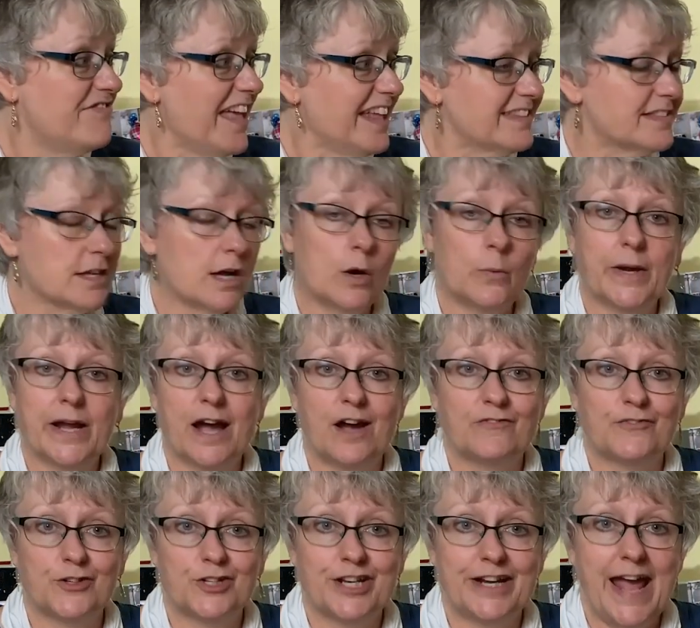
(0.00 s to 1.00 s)
That's all we
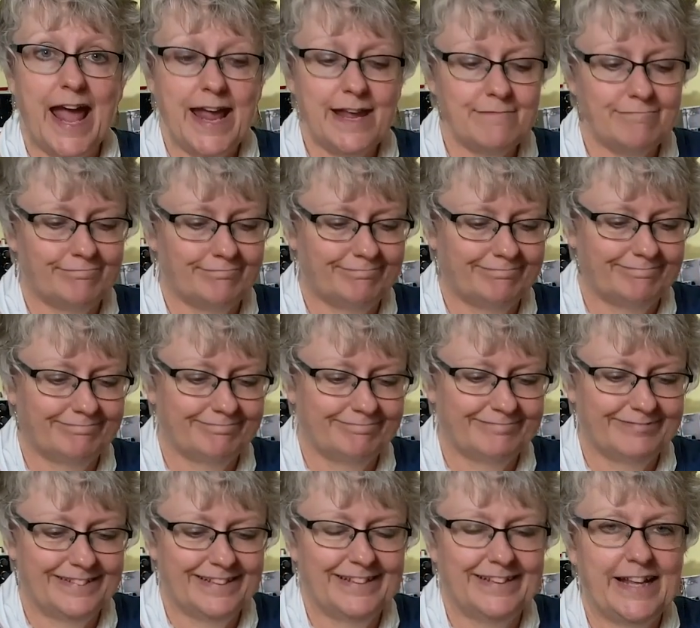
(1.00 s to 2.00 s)
got for today.
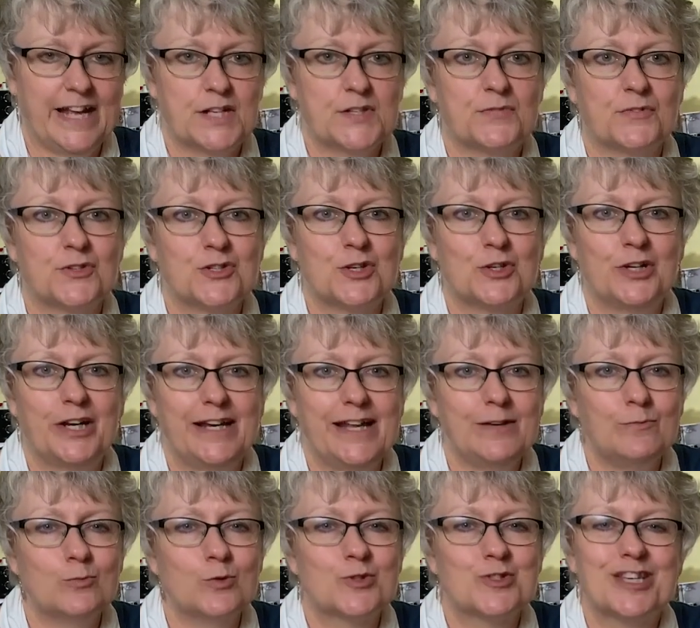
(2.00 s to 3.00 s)
Thanks for tuning
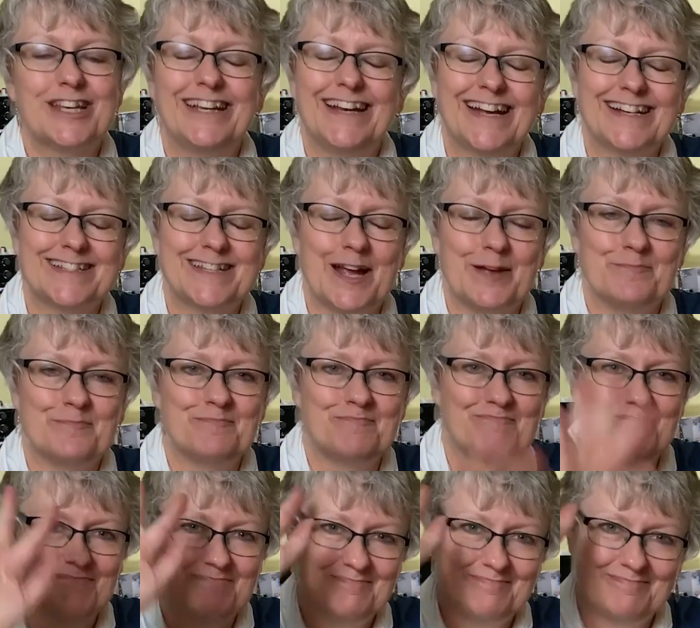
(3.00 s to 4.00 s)
in. We'll see you next
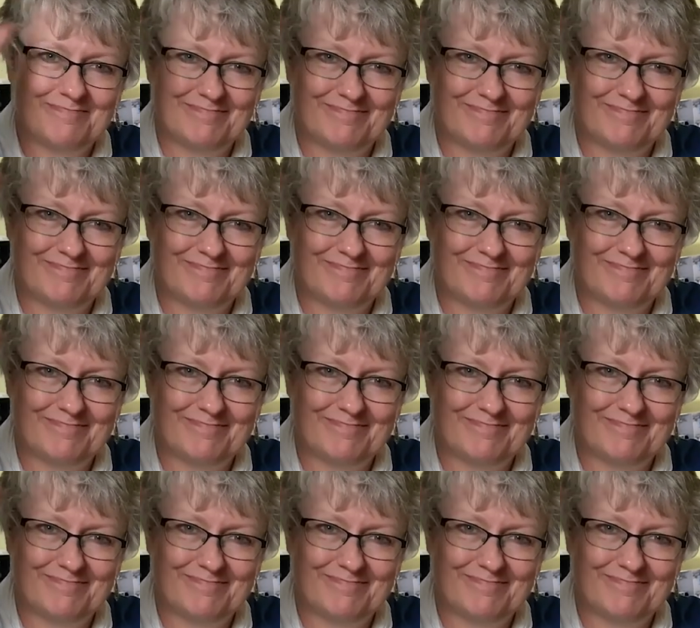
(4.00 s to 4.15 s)
time.